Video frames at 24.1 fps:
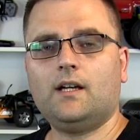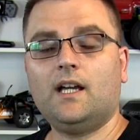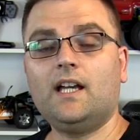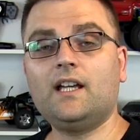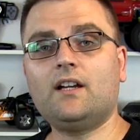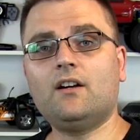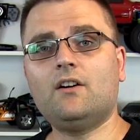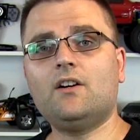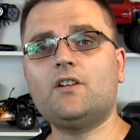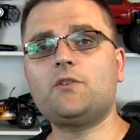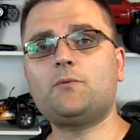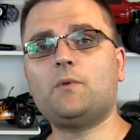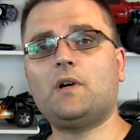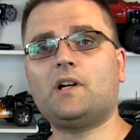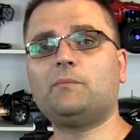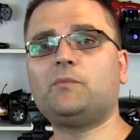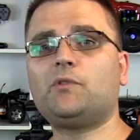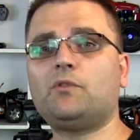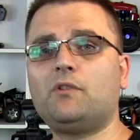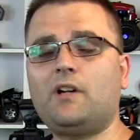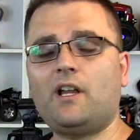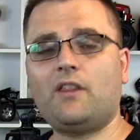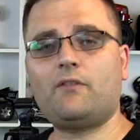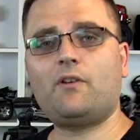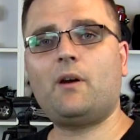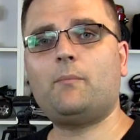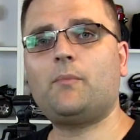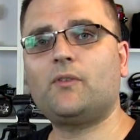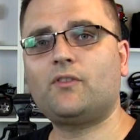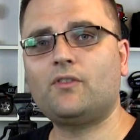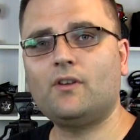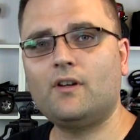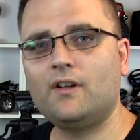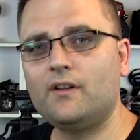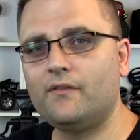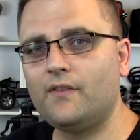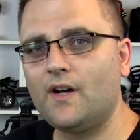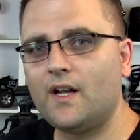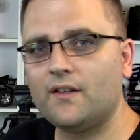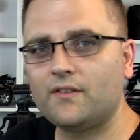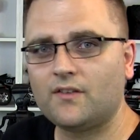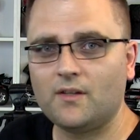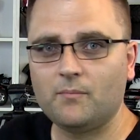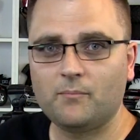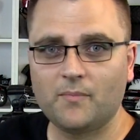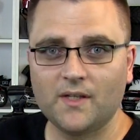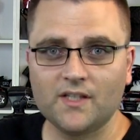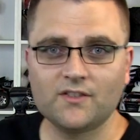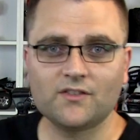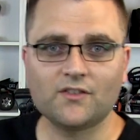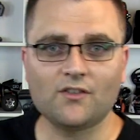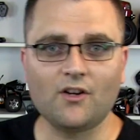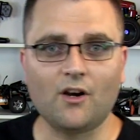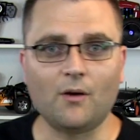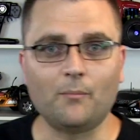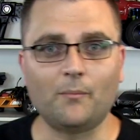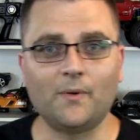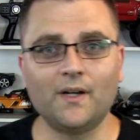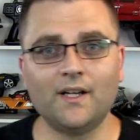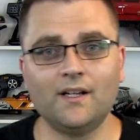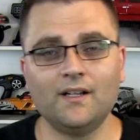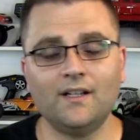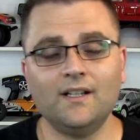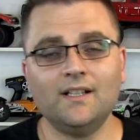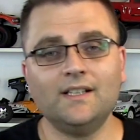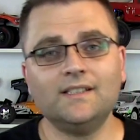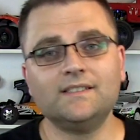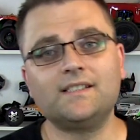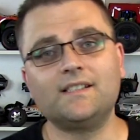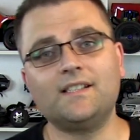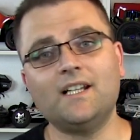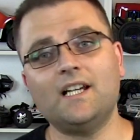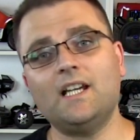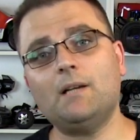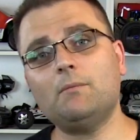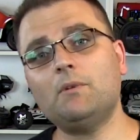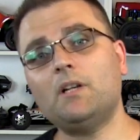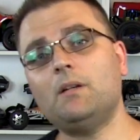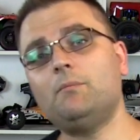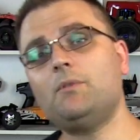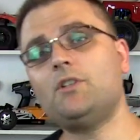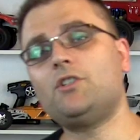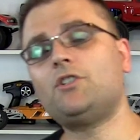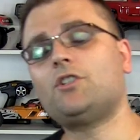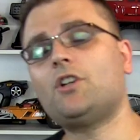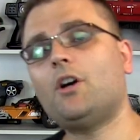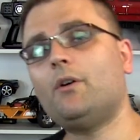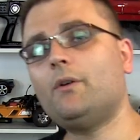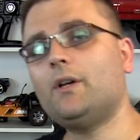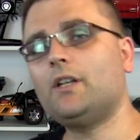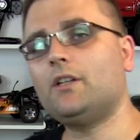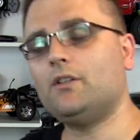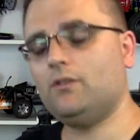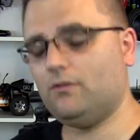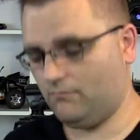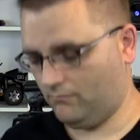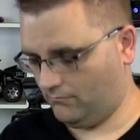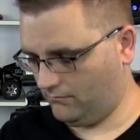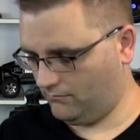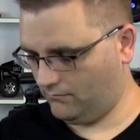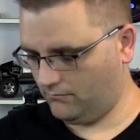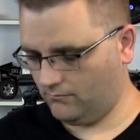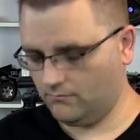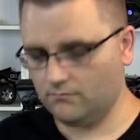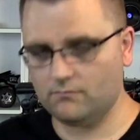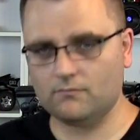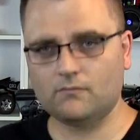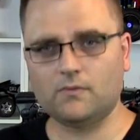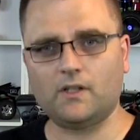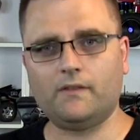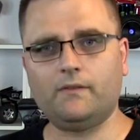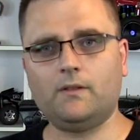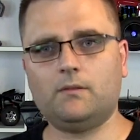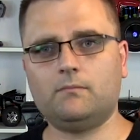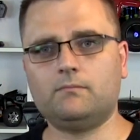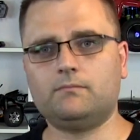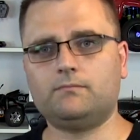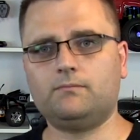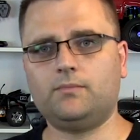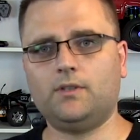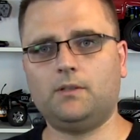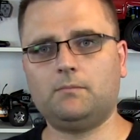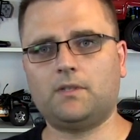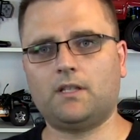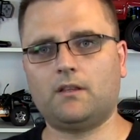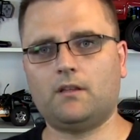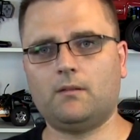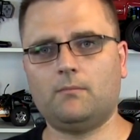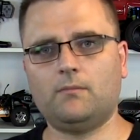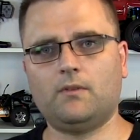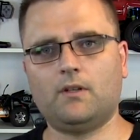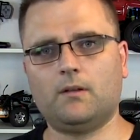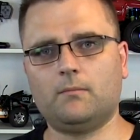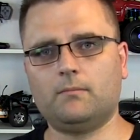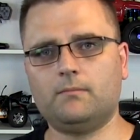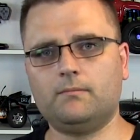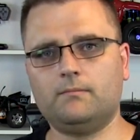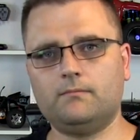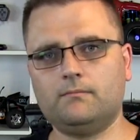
hey guys, welcome to another episode of RC Pit Stop. Today I'm going to be showing. Why am I putting my thumbs up?